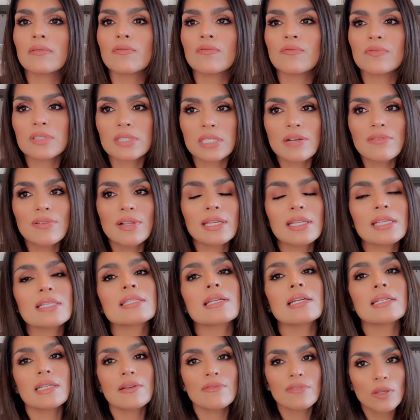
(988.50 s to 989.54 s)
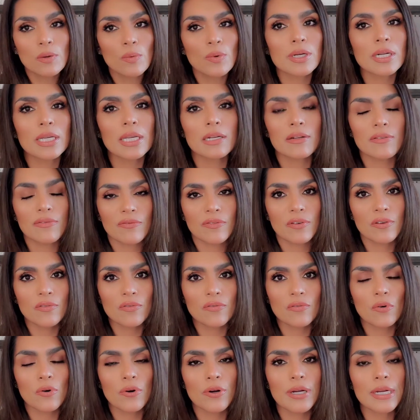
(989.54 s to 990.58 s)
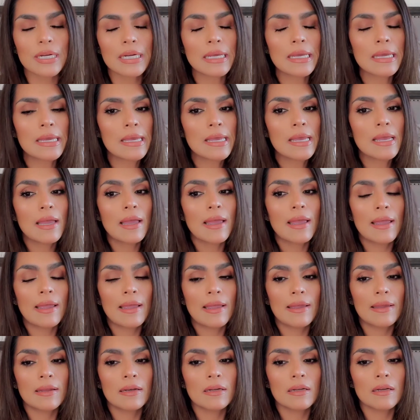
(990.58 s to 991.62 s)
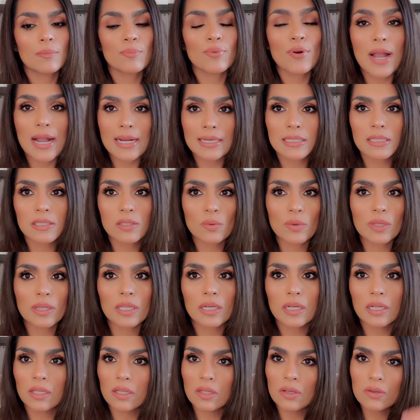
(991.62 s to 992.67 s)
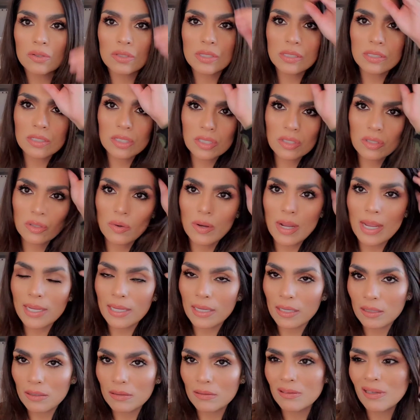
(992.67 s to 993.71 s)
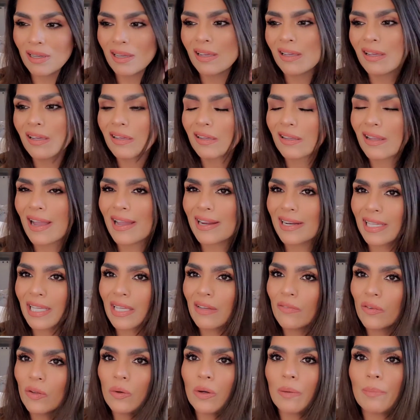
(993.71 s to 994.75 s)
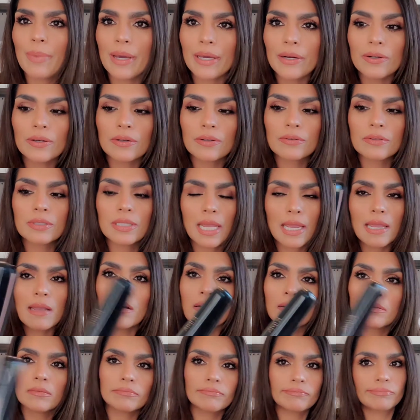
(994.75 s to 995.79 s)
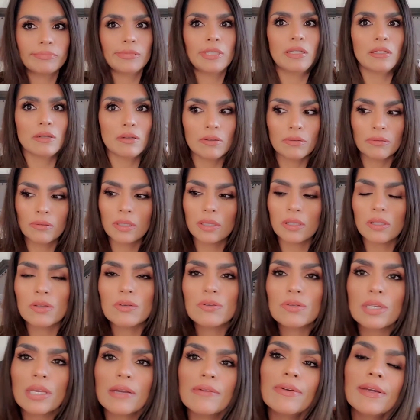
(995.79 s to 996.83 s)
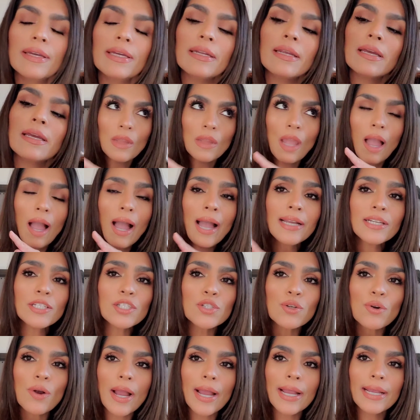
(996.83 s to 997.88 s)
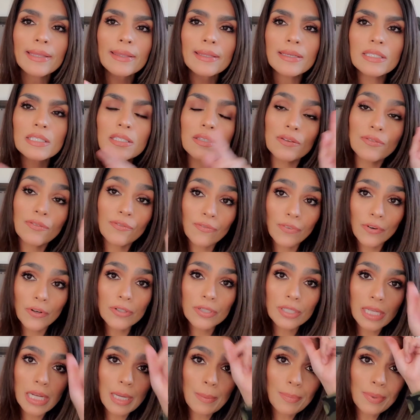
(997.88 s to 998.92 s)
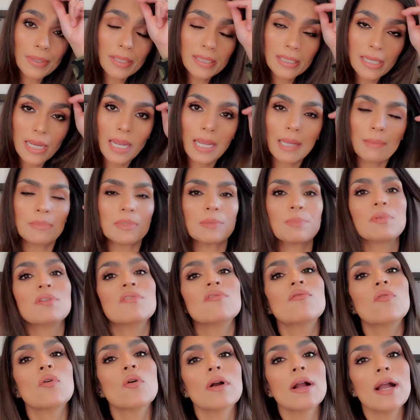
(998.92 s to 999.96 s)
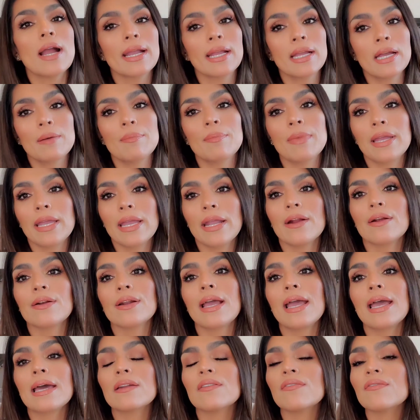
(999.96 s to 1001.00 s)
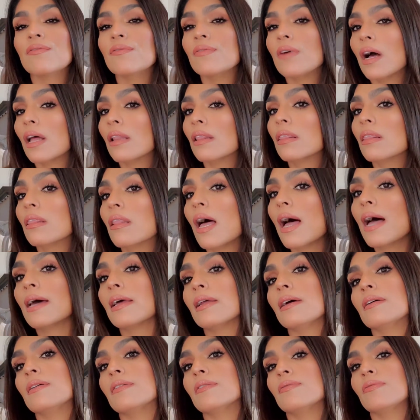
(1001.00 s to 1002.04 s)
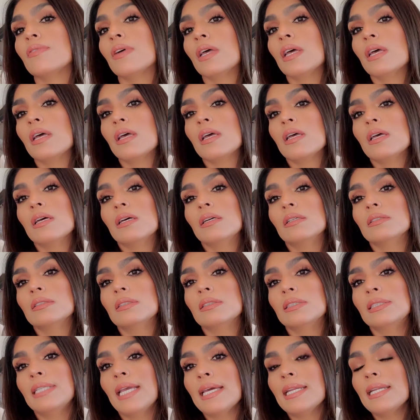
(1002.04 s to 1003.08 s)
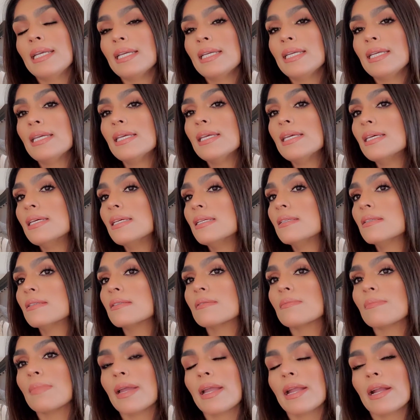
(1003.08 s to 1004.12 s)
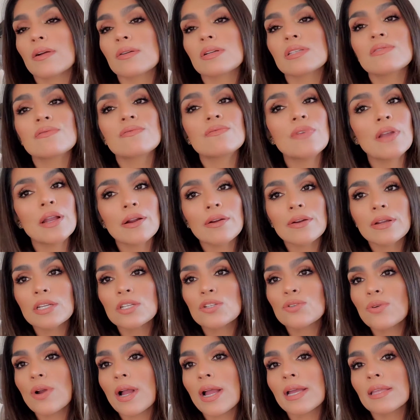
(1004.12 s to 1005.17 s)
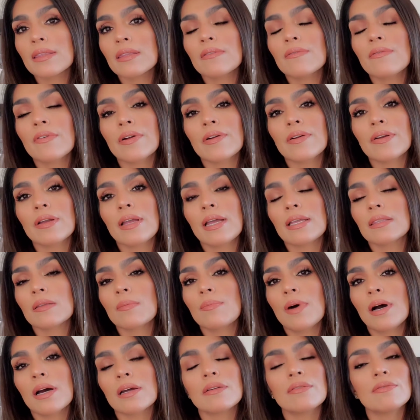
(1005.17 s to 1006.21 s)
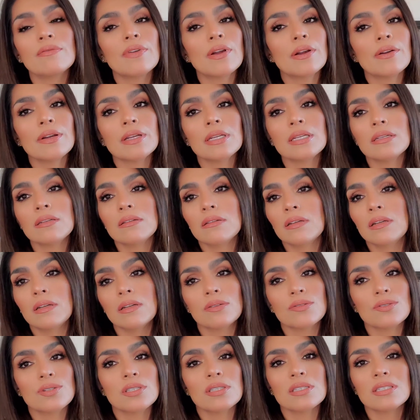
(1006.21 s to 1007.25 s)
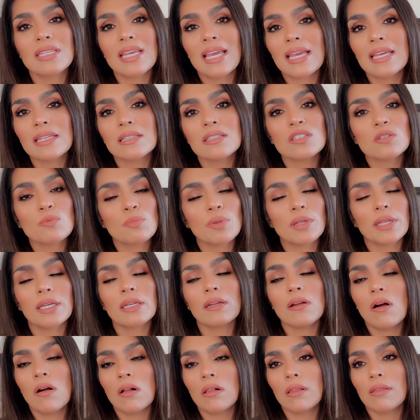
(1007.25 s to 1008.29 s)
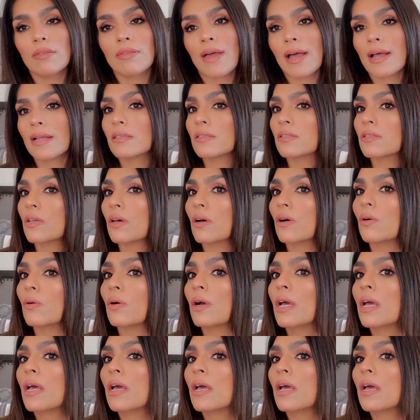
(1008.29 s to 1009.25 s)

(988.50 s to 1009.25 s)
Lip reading: stuff like this, I definitely want to get a feel for it and practice with it and use it just so I can kind of give you a better take on, you know, the use of it. I tried this the first couple of times before I cut my hair, and I had a lot of dead ends. My hair was very dry at the bottom, very, you know, just dead, split, all of that. So